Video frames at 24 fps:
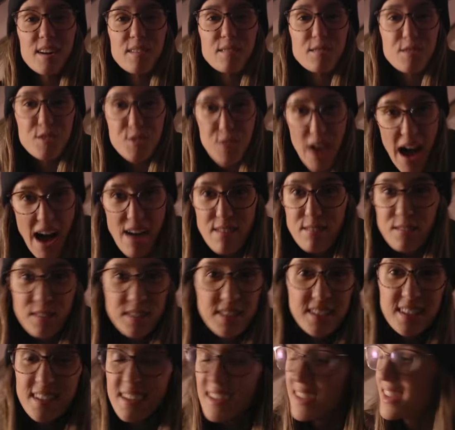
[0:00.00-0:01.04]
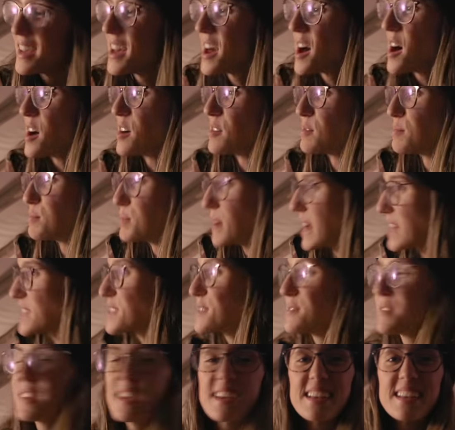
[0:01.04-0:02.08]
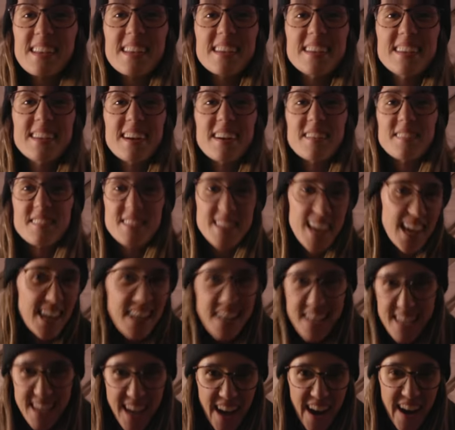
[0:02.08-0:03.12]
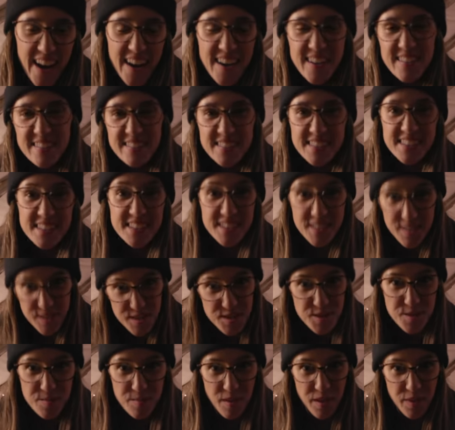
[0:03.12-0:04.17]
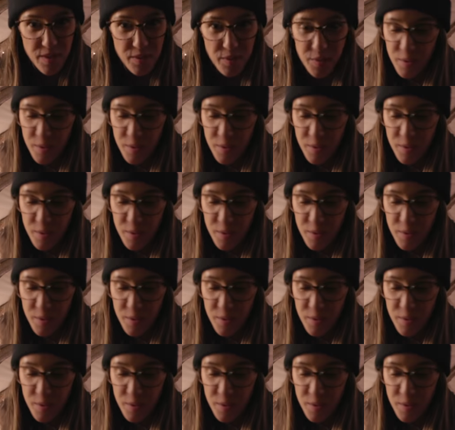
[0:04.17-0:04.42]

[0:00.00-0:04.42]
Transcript: of travel, of breastfeeding, of taking care of a little two month